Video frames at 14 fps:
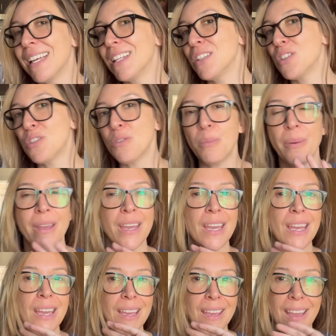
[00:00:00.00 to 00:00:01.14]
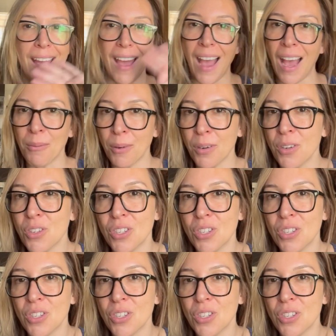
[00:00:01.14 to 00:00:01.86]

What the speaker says: too big, I want to